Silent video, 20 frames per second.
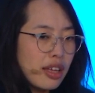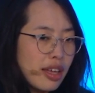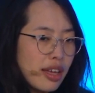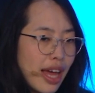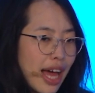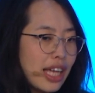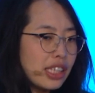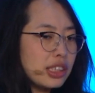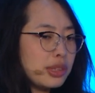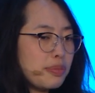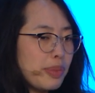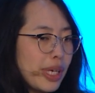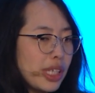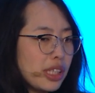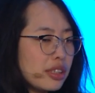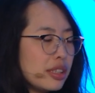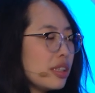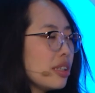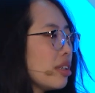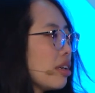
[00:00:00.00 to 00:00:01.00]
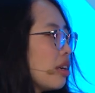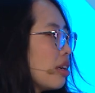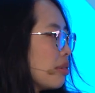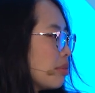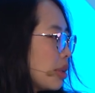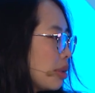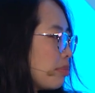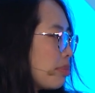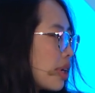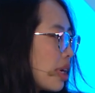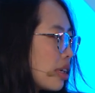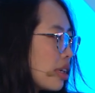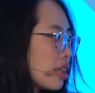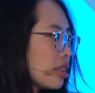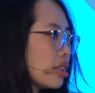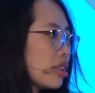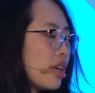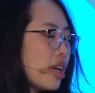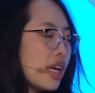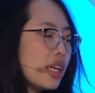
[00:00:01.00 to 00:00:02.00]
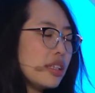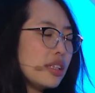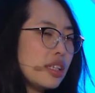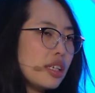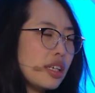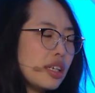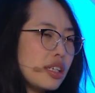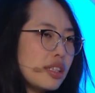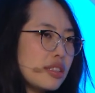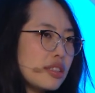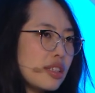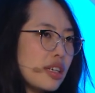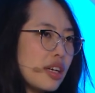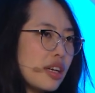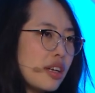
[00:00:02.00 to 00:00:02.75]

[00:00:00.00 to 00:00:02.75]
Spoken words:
aspect of the product, I think is